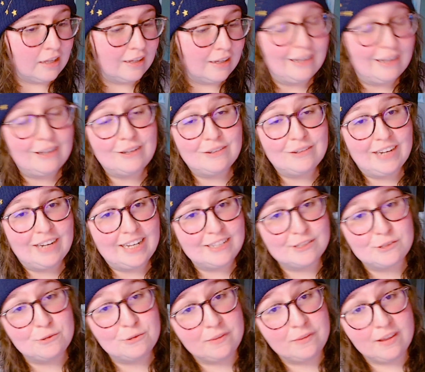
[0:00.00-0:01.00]
All right,
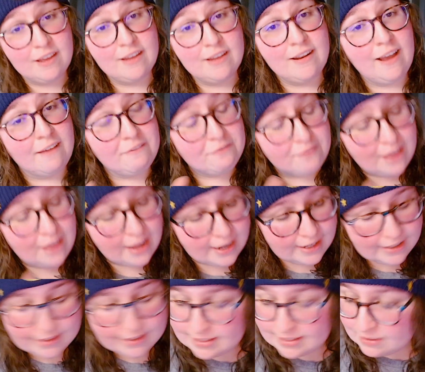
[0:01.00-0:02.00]
so then
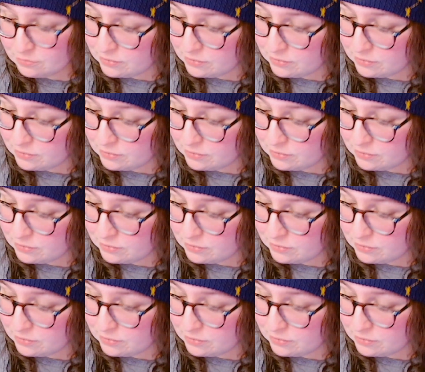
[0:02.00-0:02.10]
we